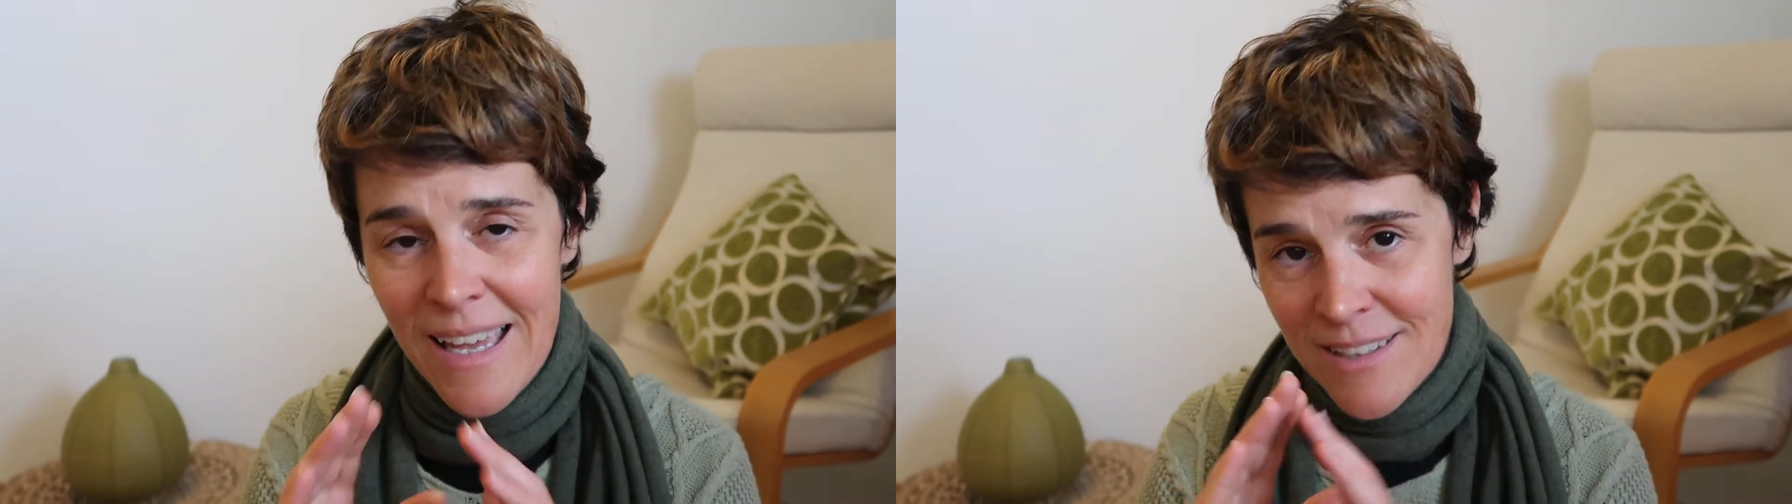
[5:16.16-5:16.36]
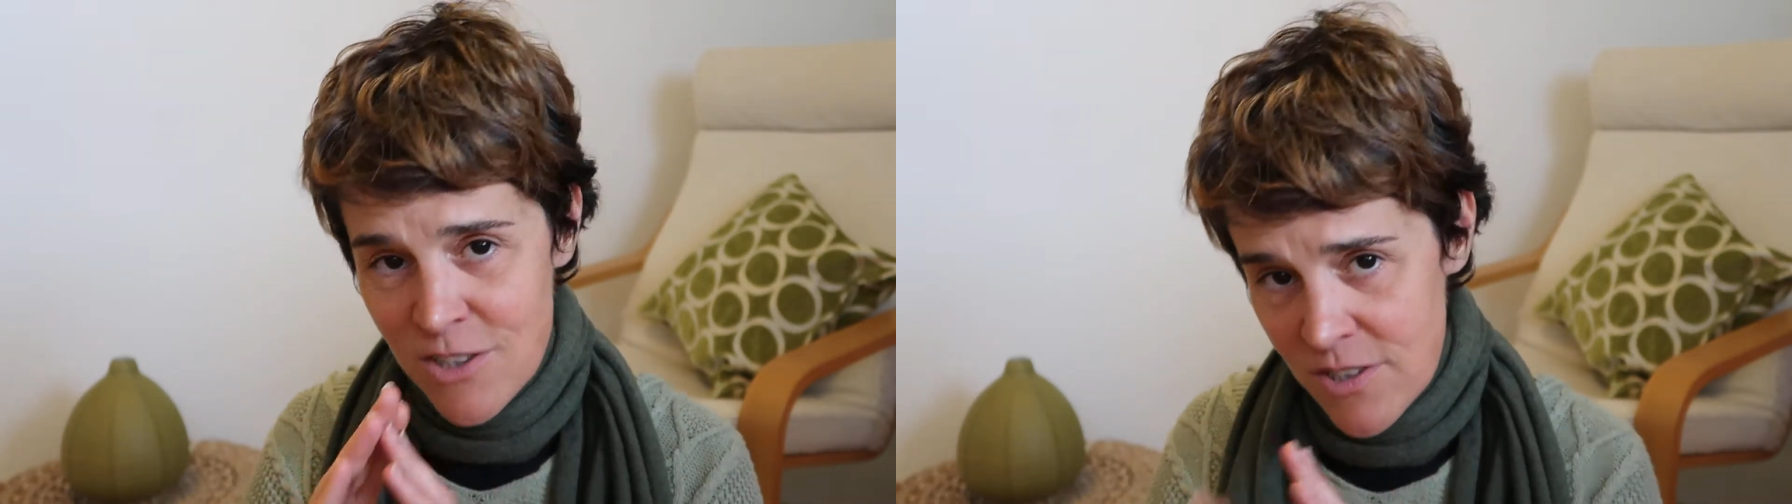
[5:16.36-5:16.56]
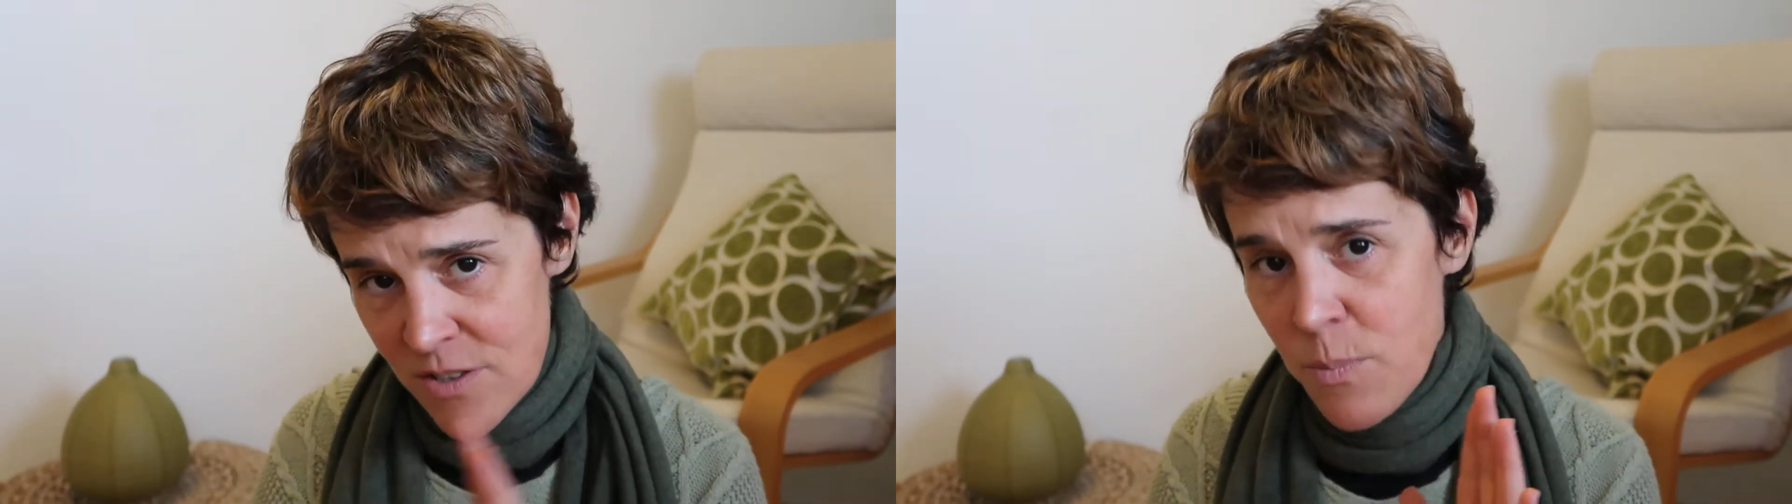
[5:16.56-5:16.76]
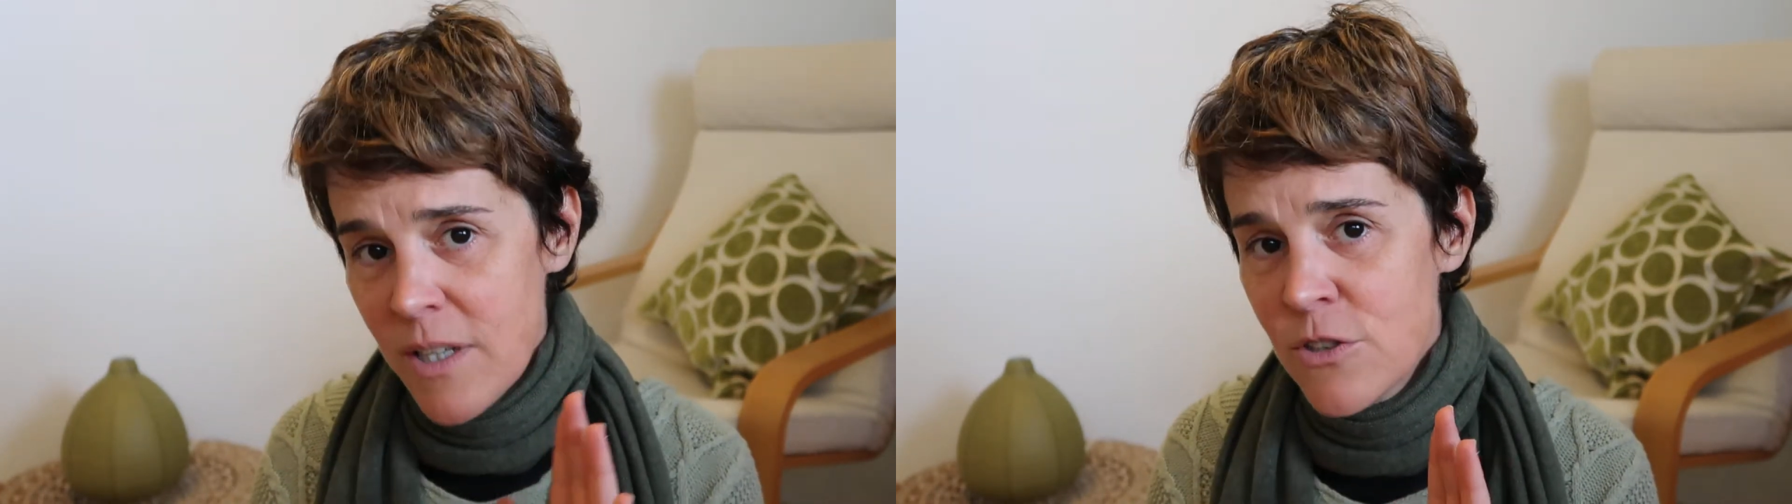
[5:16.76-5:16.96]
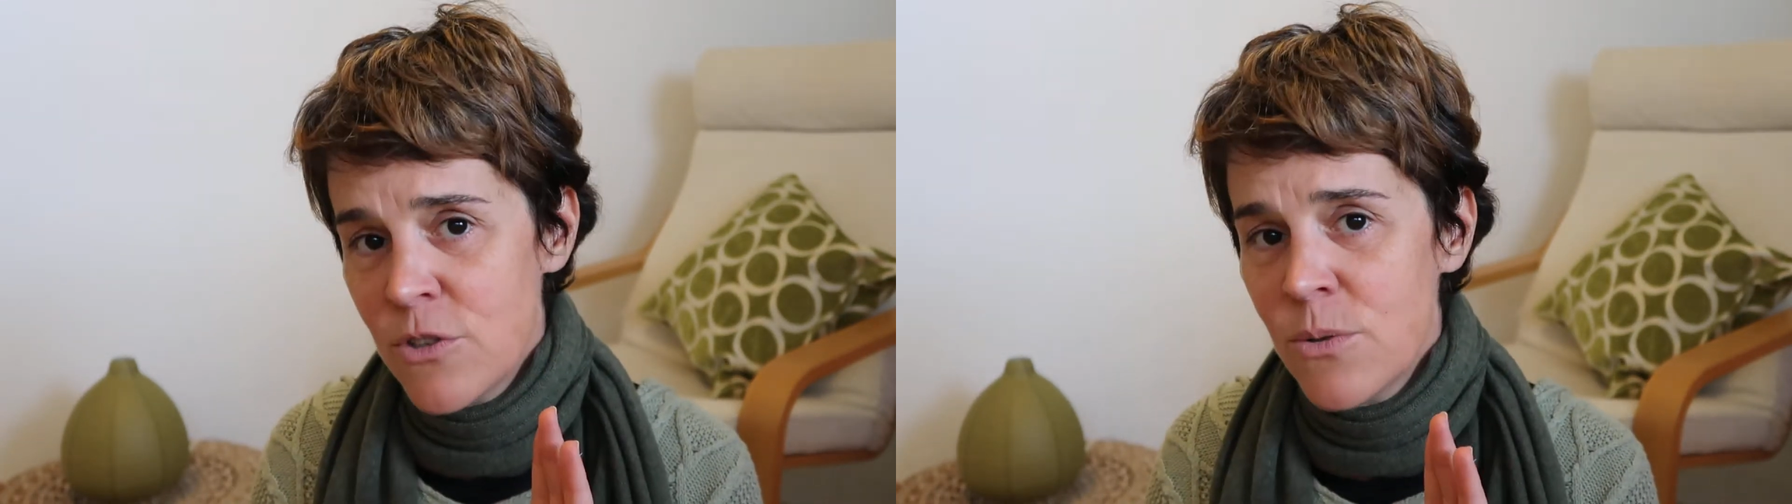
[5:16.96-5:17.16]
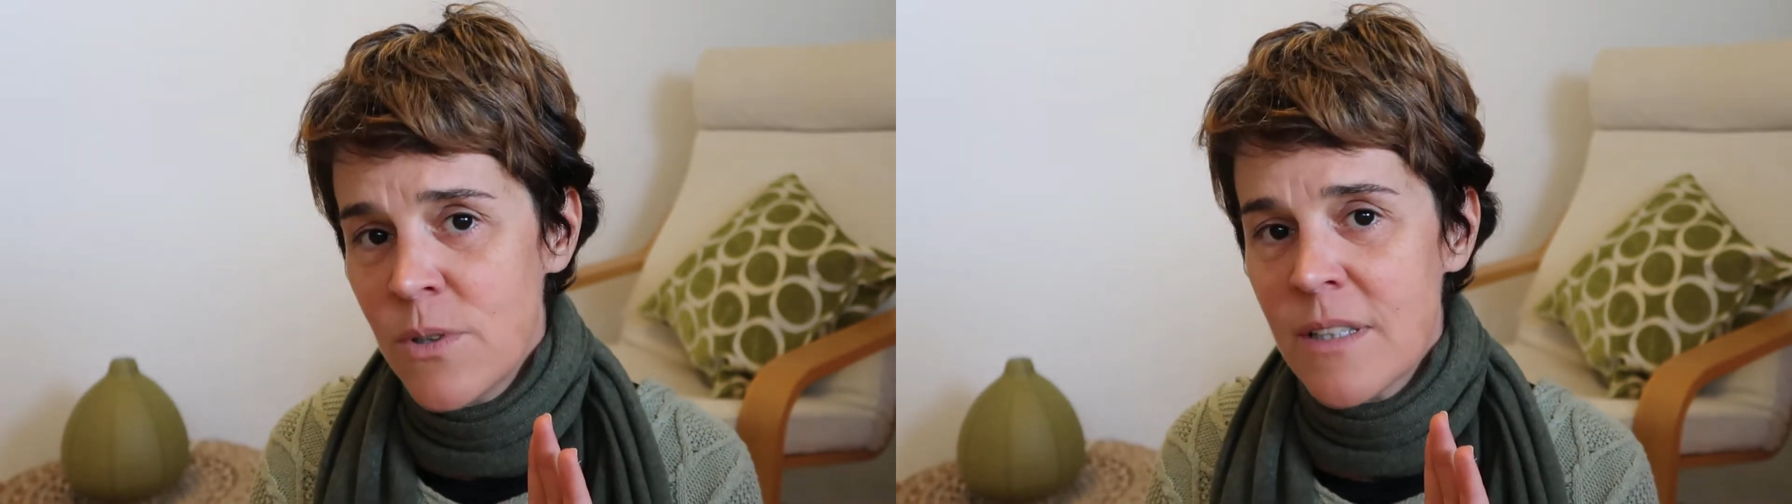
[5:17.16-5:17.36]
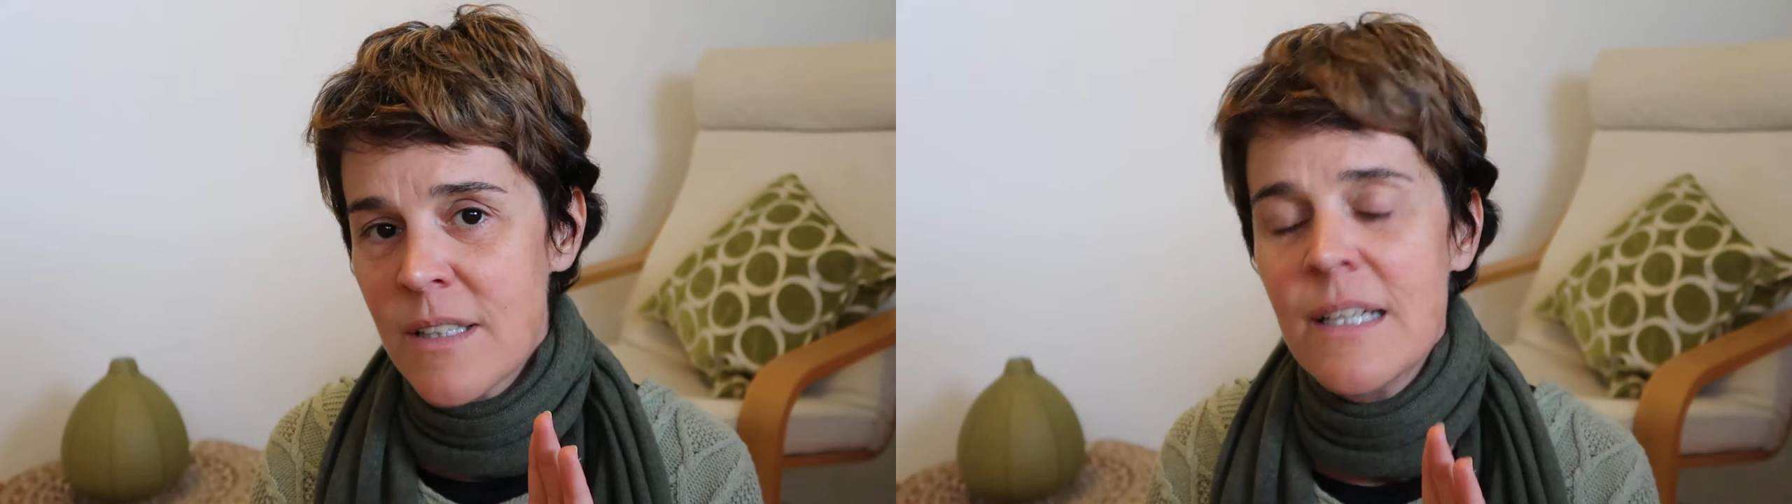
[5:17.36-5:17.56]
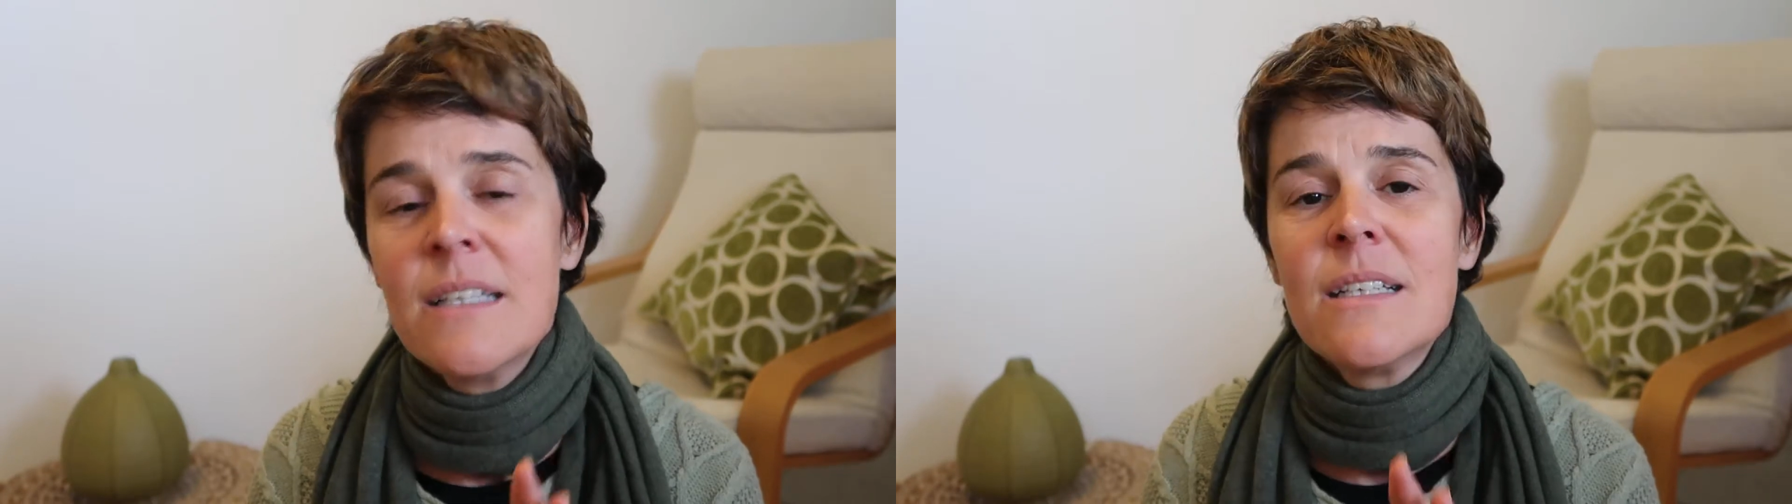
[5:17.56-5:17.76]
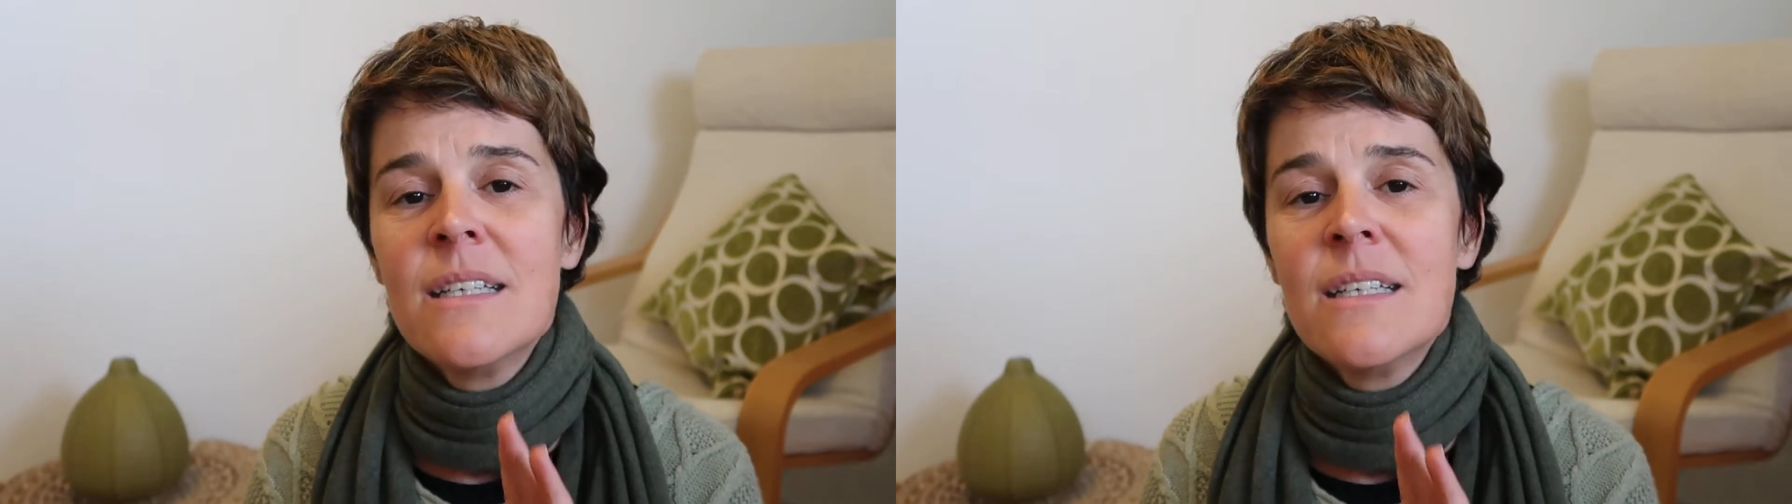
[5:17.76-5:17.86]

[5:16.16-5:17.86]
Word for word: And just by doing that,